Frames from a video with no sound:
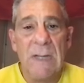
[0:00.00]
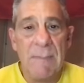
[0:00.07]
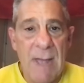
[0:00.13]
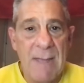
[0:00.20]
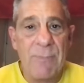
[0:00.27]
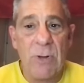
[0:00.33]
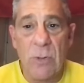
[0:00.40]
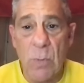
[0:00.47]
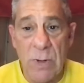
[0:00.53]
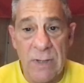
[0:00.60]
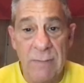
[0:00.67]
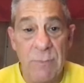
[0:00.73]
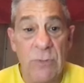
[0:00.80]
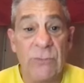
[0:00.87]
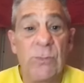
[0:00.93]
my book, one of
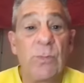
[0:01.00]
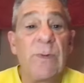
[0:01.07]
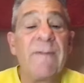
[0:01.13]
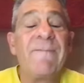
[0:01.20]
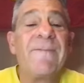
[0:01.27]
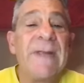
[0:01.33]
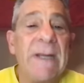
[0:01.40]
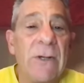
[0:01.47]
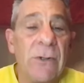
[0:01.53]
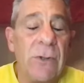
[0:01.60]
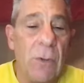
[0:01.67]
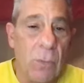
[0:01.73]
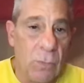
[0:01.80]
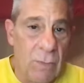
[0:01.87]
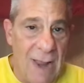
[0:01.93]
the most revered
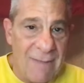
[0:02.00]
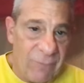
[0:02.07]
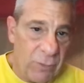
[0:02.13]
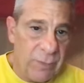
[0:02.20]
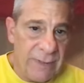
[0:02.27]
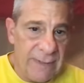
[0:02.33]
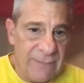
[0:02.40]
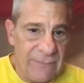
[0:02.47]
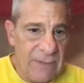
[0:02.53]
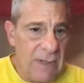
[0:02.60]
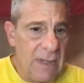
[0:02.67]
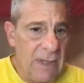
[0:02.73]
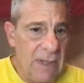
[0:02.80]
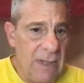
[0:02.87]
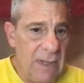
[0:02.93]
rivalries
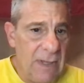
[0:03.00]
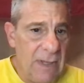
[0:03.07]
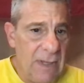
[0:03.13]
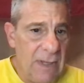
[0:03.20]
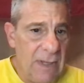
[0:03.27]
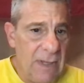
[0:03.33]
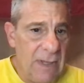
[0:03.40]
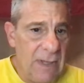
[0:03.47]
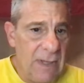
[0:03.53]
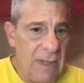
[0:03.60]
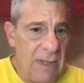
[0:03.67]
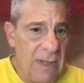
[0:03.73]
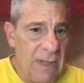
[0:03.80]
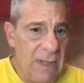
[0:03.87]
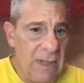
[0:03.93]
in all
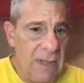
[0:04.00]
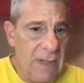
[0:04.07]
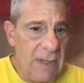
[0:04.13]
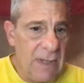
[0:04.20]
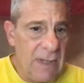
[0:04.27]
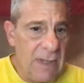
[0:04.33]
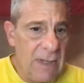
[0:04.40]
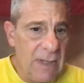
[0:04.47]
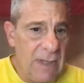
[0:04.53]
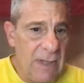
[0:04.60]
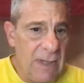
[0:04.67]
of college football.